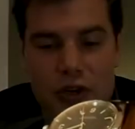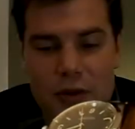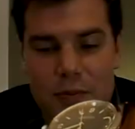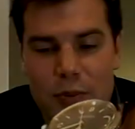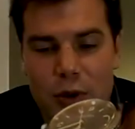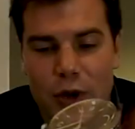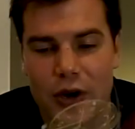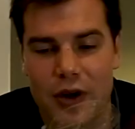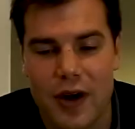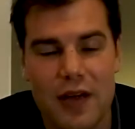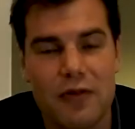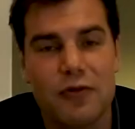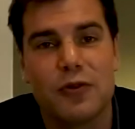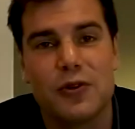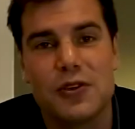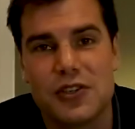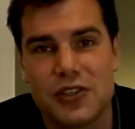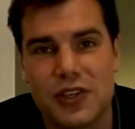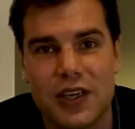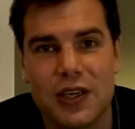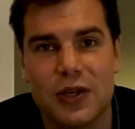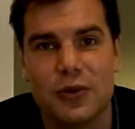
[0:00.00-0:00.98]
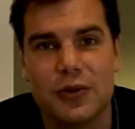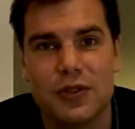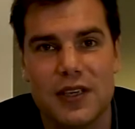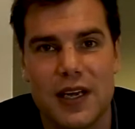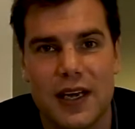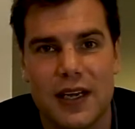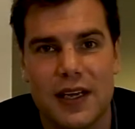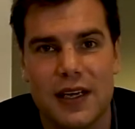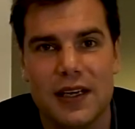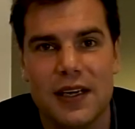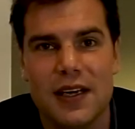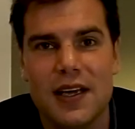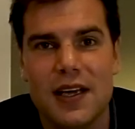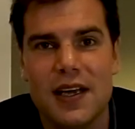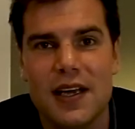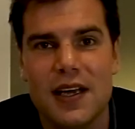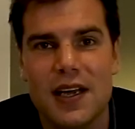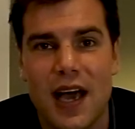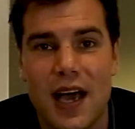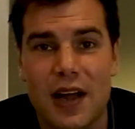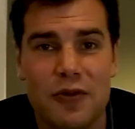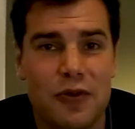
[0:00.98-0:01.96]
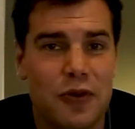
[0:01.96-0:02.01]
can put on every single day
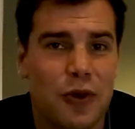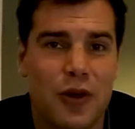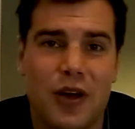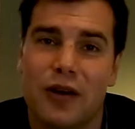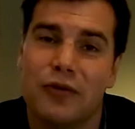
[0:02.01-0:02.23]
and feel